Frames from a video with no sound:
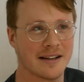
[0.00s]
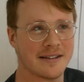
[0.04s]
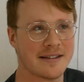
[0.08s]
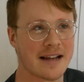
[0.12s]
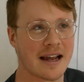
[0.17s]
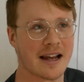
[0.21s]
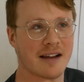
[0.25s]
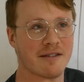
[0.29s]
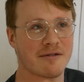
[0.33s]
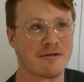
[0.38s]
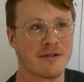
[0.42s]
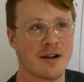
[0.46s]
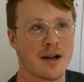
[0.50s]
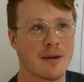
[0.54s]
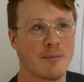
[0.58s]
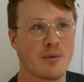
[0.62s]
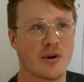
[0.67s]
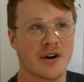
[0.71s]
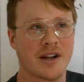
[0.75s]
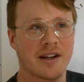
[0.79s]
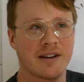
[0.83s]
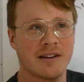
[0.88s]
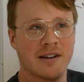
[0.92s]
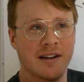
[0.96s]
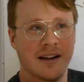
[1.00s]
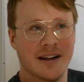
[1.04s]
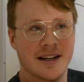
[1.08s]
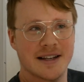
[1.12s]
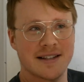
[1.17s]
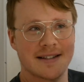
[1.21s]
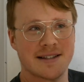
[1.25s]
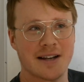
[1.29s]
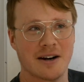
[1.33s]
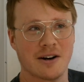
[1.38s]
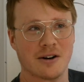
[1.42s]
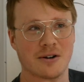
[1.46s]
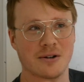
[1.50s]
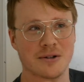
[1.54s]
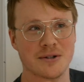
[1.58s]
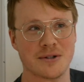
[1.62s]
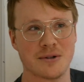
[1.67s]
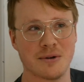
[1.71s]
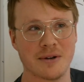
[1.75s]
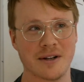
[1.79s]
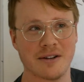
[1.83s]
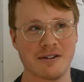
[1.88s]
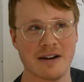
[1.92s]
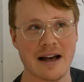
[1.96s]
Dave, put in hysterical
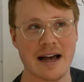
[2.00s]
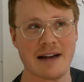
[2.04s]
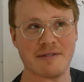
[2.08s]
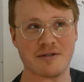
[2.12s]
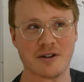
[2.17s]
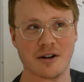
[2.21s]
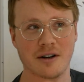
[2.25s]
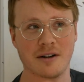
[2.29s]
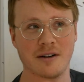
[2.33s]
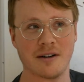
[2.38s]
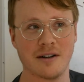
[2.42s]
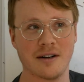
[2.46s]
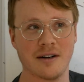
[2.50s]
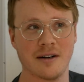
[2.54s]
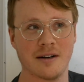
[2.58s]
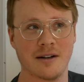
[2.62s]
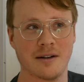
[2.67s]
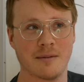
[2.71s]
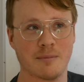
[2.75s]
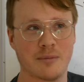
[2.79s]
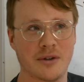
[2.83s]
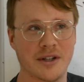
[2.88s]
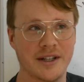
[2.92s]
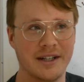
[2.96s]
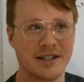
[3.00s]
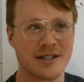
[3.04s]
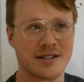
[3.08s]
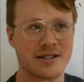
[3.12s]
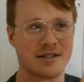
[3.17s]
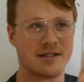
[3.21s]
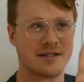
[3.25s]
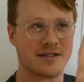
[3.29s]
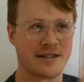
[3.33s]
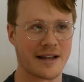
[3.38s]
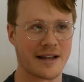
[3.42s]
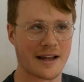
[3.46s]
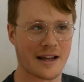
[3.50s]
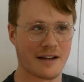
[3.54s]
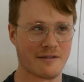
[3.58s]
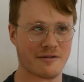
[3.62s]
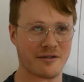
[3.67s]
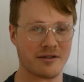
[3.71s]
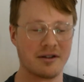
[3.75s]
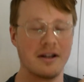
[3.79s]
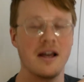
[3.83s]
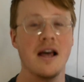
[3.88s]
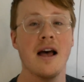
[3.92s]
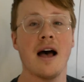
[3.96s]
student laughter. Please,
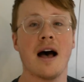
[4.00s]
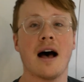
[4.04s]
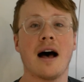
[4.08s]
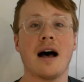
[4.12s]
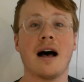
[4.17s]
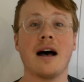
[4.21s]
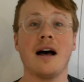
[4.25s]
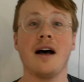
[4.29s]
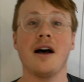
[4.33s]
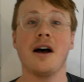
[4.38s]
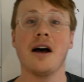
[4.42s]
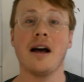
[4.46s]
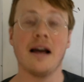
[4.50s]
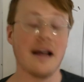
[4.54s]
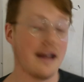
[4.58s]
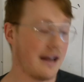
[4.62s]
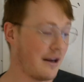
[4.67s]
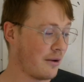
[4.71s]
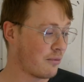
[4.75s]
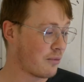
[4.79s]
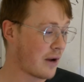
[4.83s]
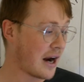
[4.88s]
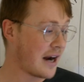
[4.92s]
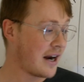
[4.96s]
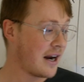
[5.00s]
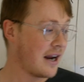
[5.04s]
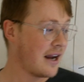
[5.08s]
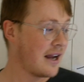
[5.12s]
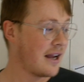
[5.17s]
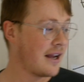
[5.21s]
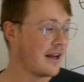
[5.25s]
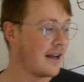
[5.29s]
Dave. Right?